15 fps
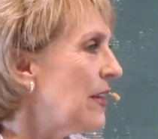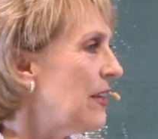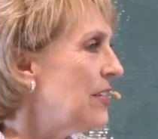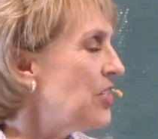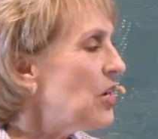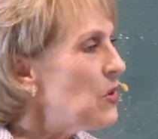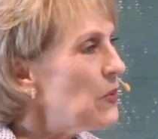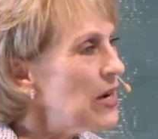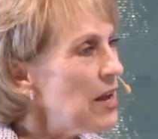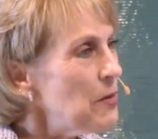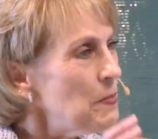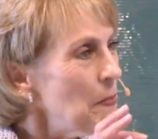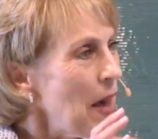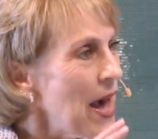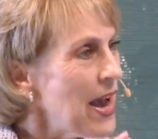And so I want to
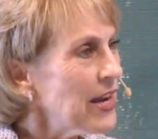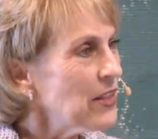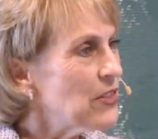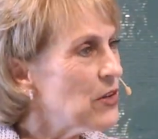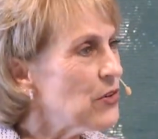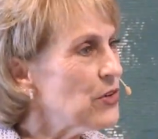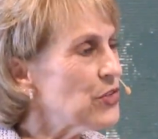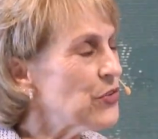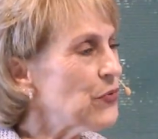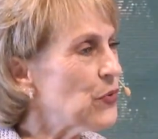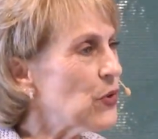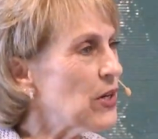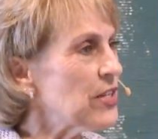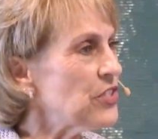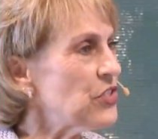unpack those
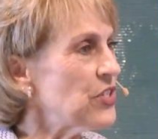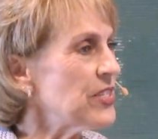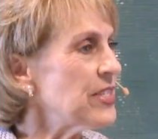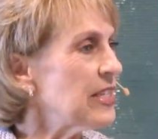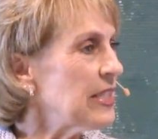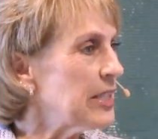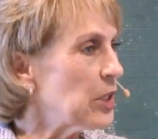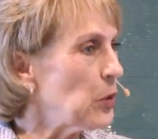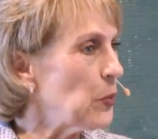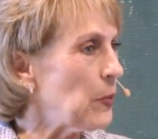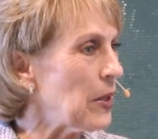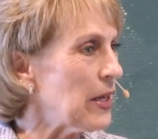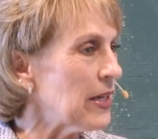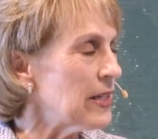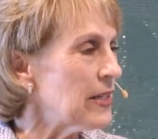for us just a little
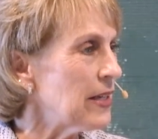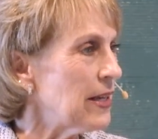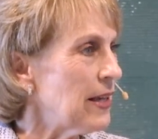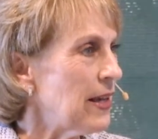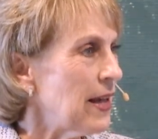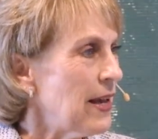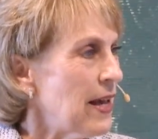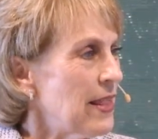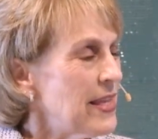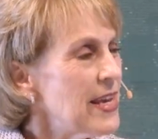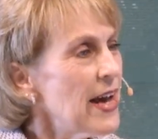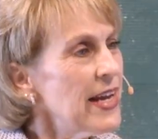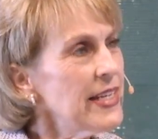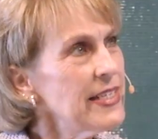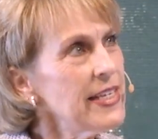bit. The
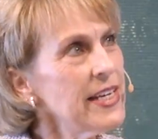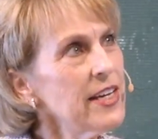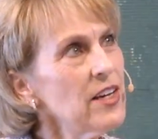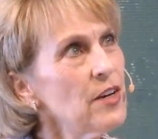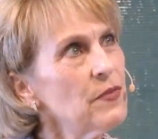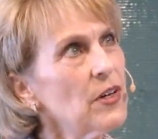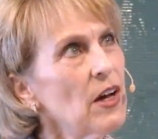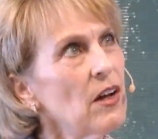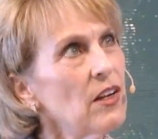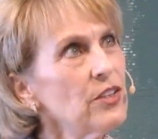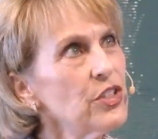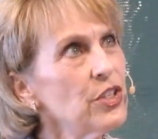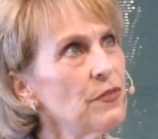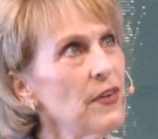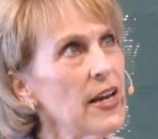idea of
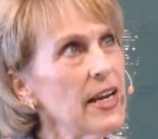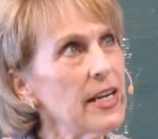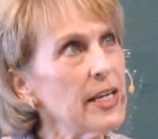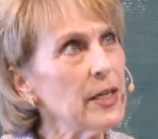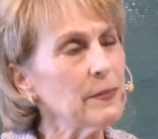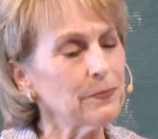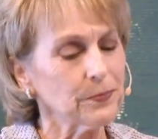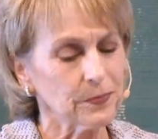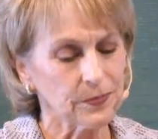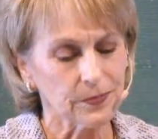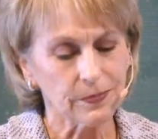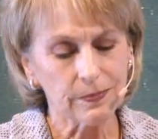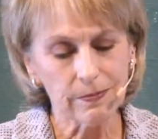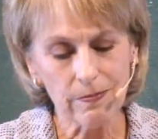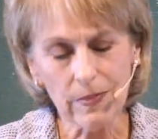cultivating
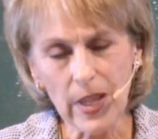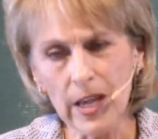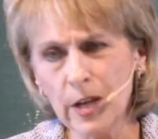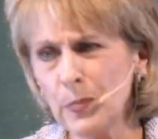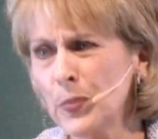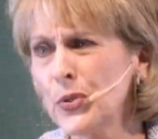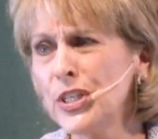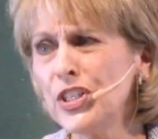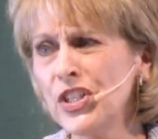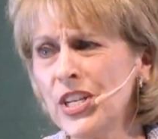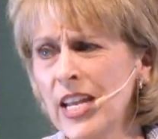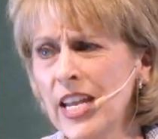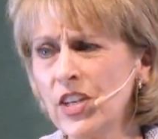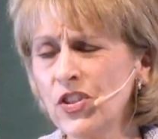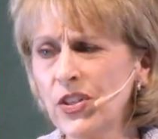
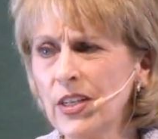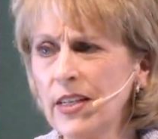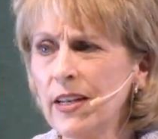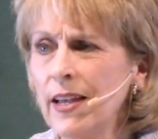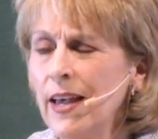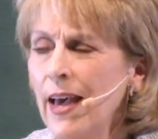appreciation